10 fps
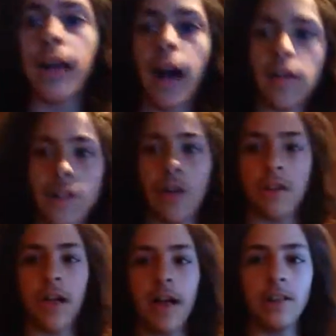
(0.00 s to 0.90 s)
How's it
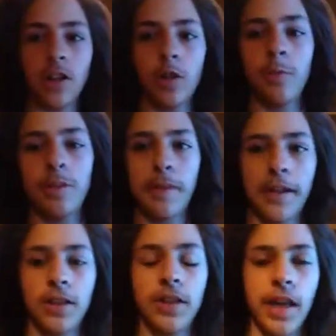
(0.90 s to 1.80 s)
going, guys?
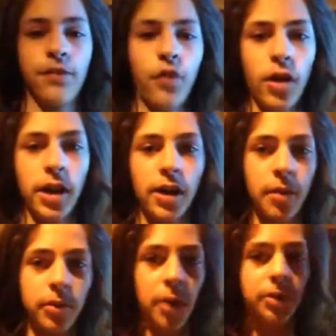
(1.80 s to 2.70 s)
UltimusMasters84 here.
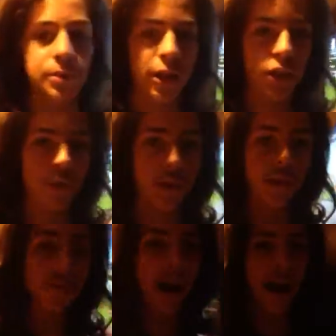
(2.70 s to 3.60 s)
I'm
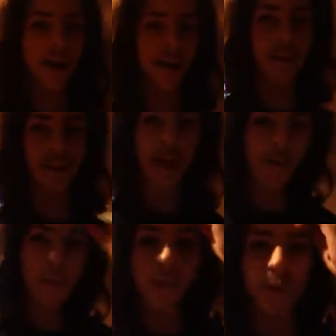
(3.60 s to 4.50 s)
GauntlessMaster45, and today
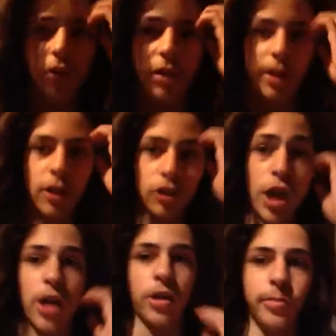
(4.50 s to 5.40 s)
we're going to be doing a little
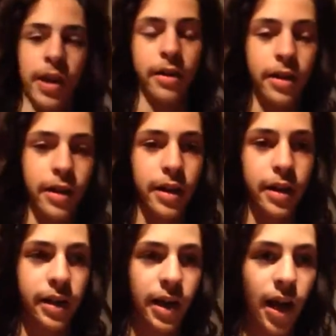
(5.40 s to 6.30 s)
channel update.
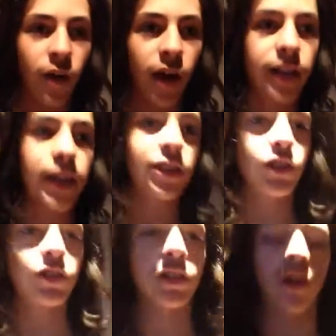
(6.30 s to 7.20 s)
Now, I guess
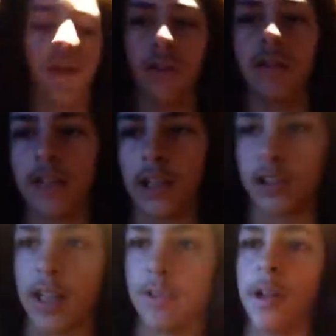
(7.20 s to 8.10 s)
you could call
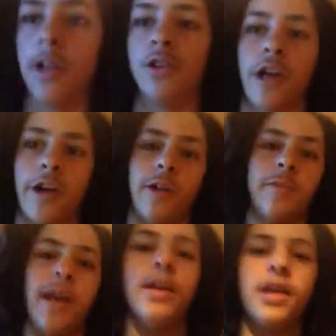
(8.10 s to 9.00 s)
yesterday's video channel
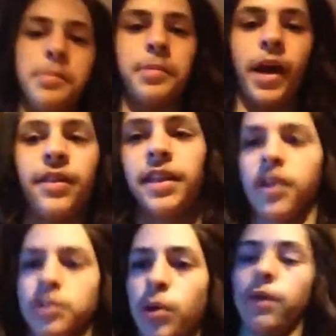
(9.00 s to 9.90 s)
update, but I think that
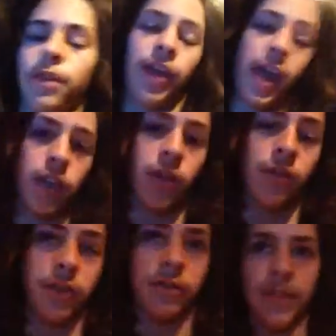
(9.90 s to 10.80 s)
was more of a thank you
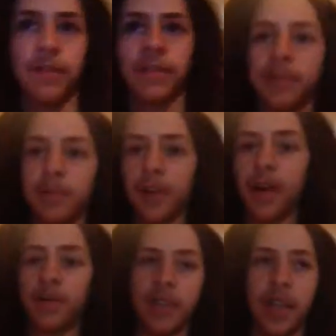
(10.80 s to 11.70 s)
for 50
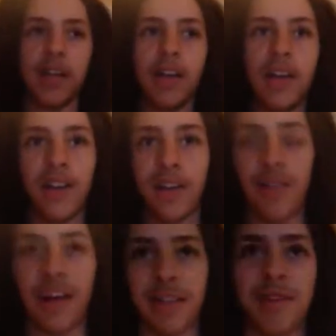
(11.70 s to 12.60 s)
subscribers and, you know, the
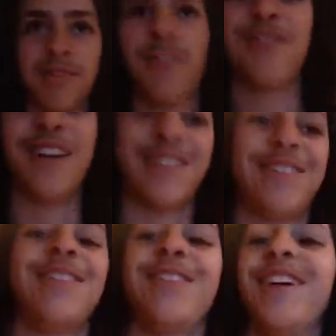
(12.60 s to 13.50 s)
last beautiful
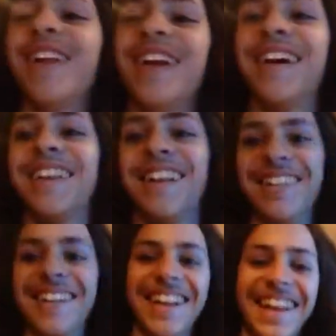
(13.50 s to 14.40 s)
face reveal. Then it
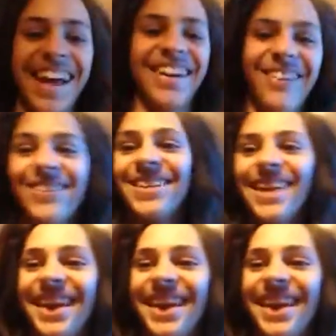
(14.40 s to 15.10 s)
was like that old